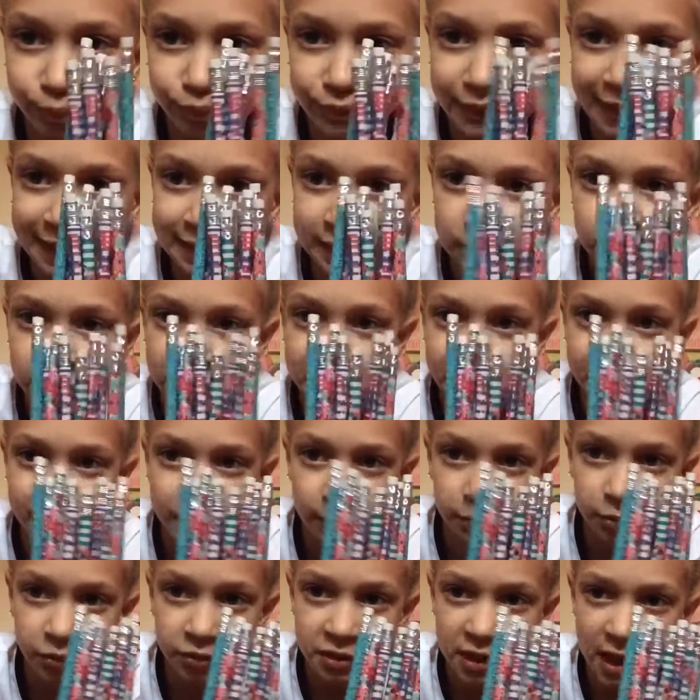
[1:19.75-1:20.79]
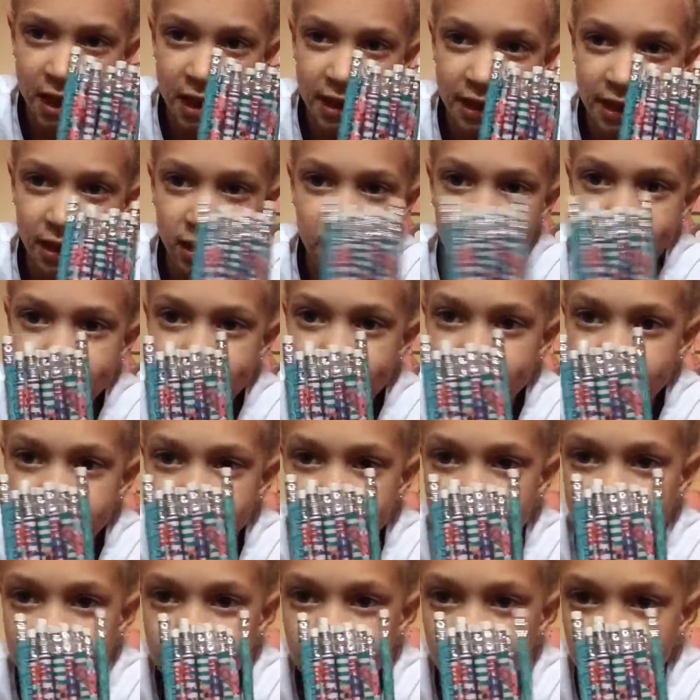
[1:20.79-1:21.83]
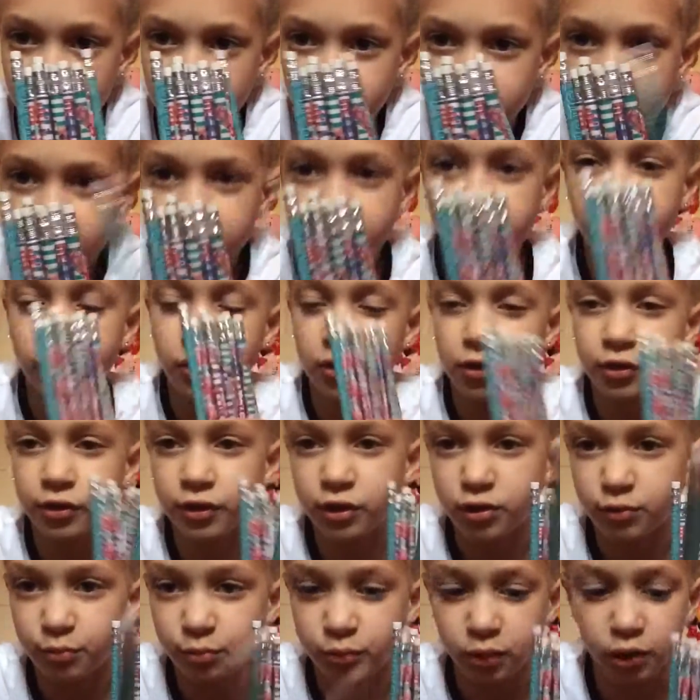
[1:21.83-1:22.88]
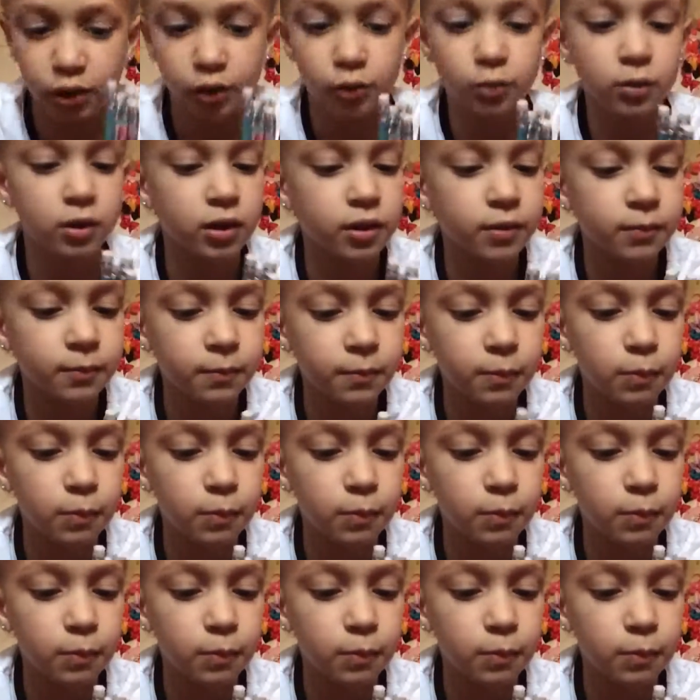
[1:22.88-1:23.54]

That's what people say here. Um, so there's this blue one,